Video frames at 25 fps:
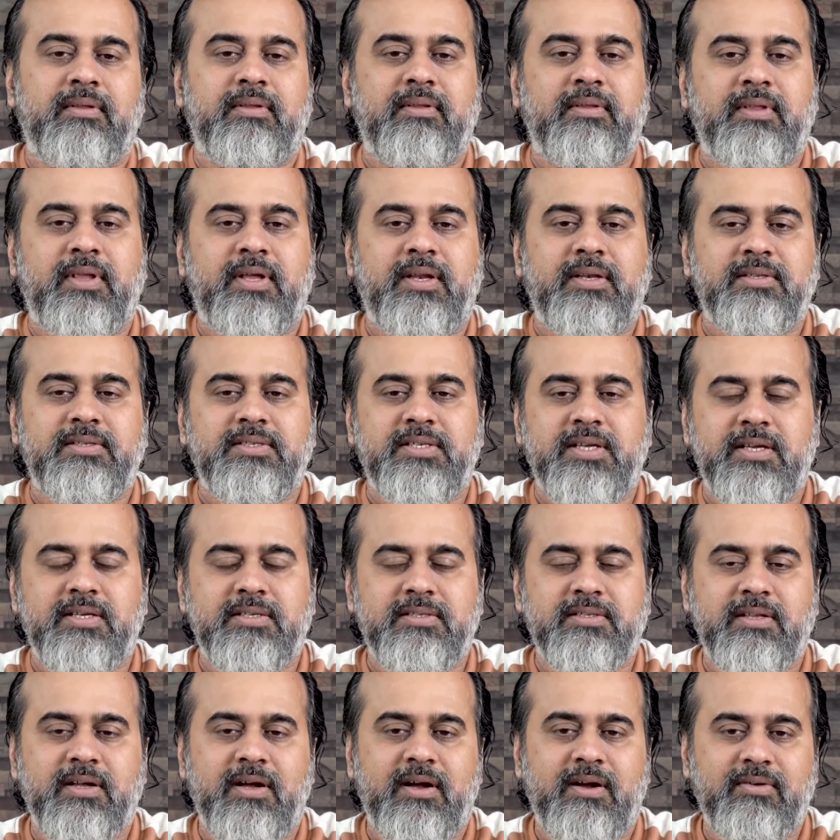then
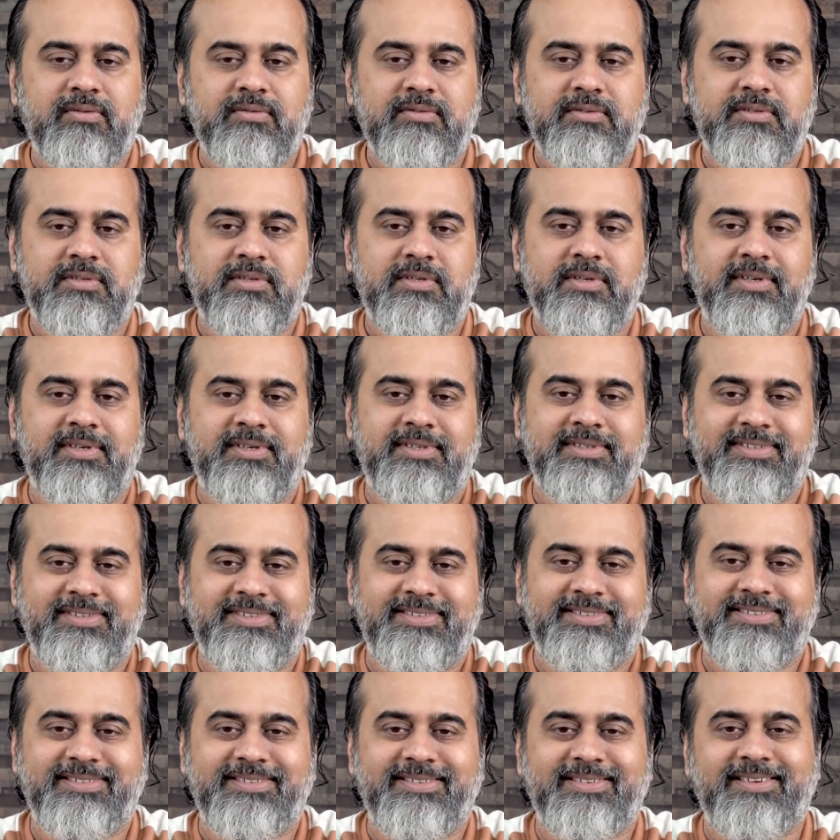change the house.
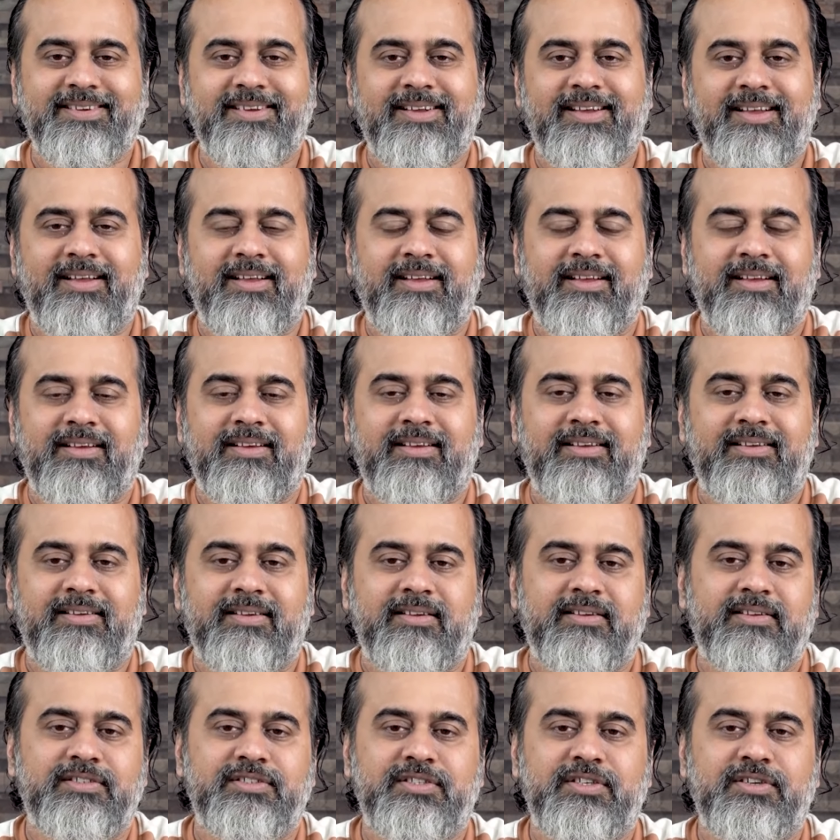
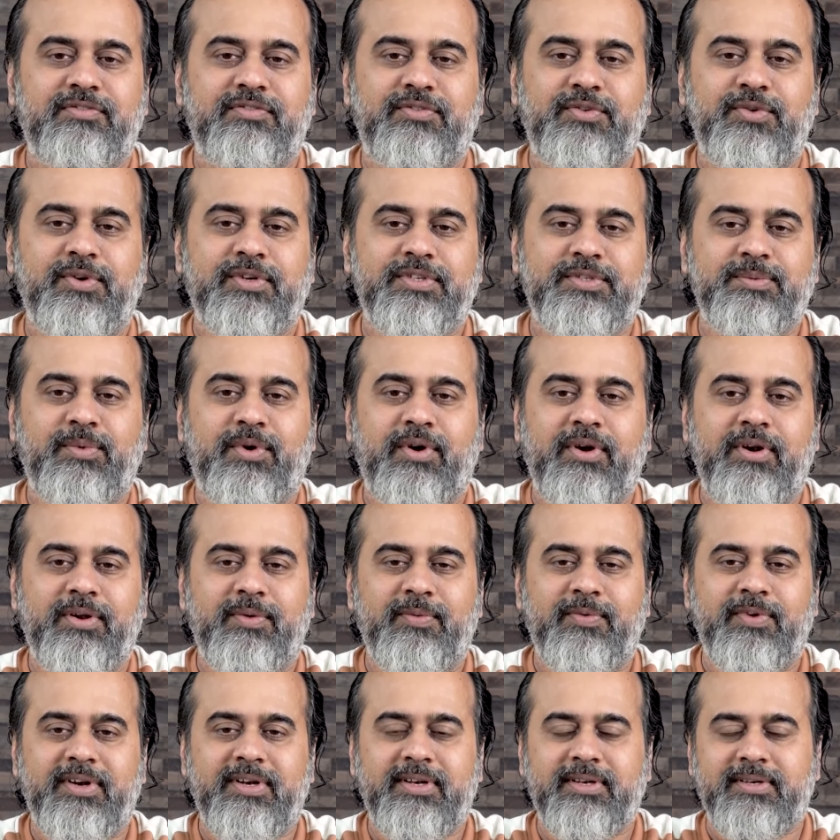Shift to a
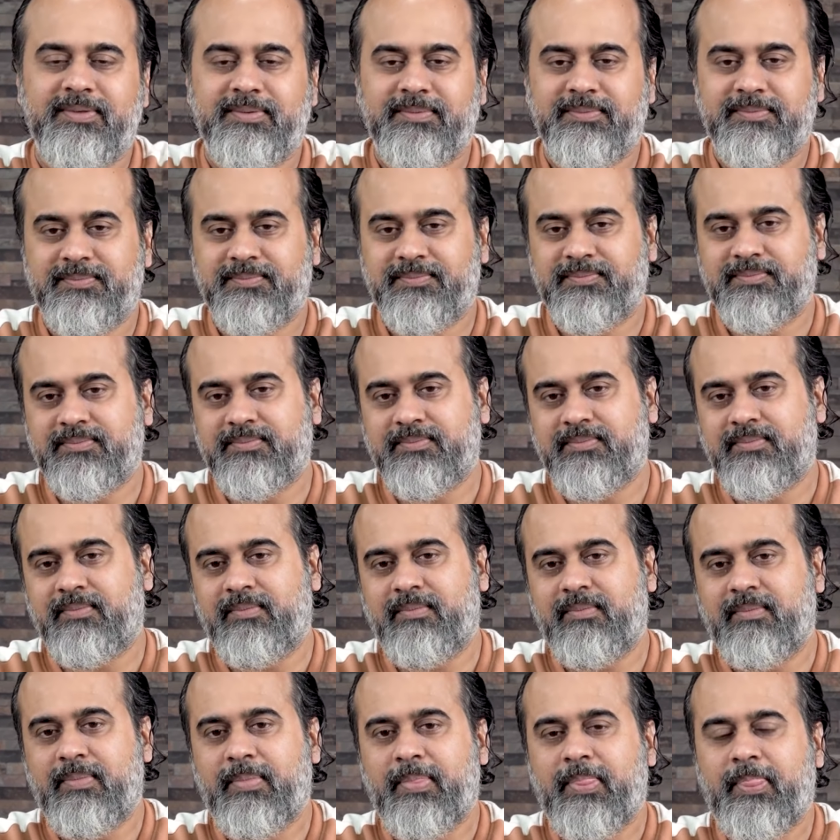smaller one.
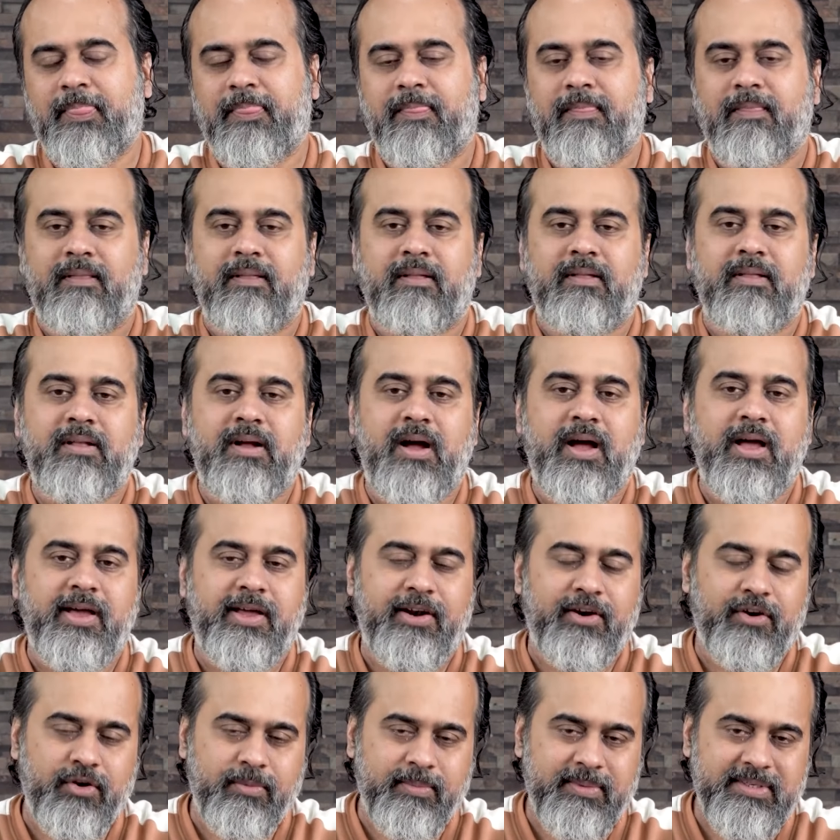
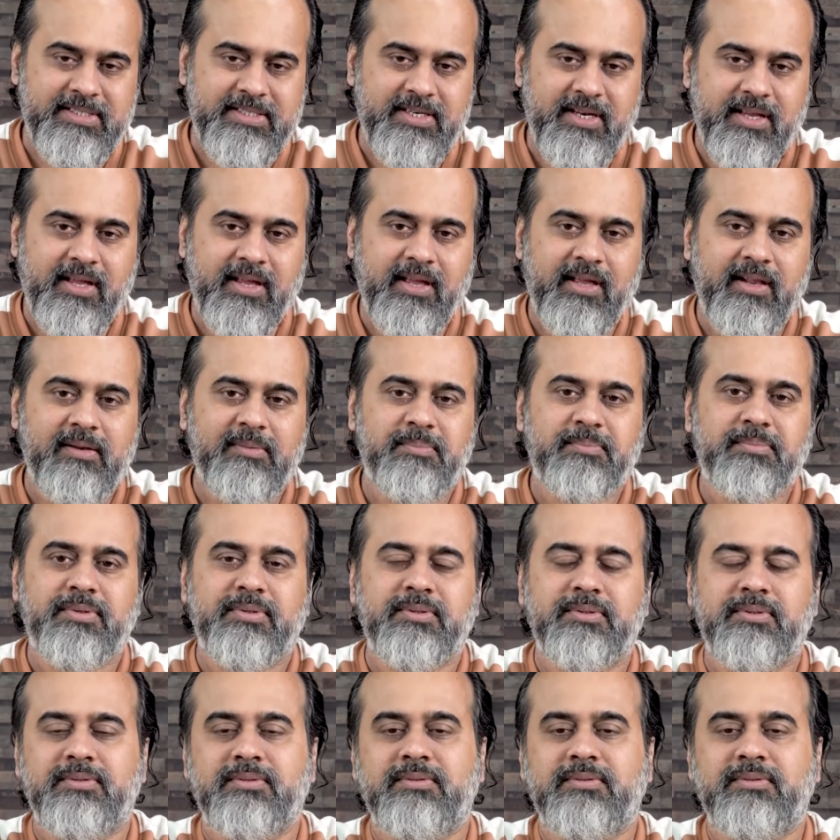Hire a domestic help.